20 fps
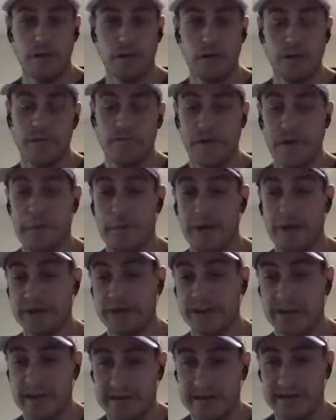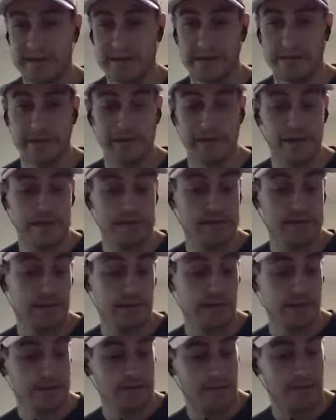very much against doing this.
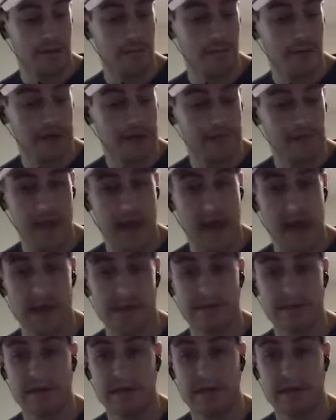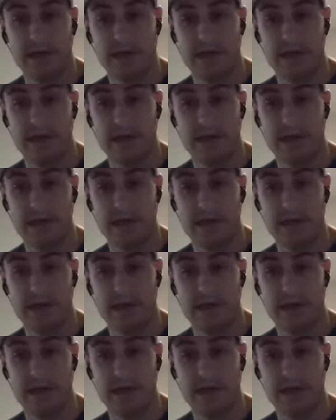So I come back to the house.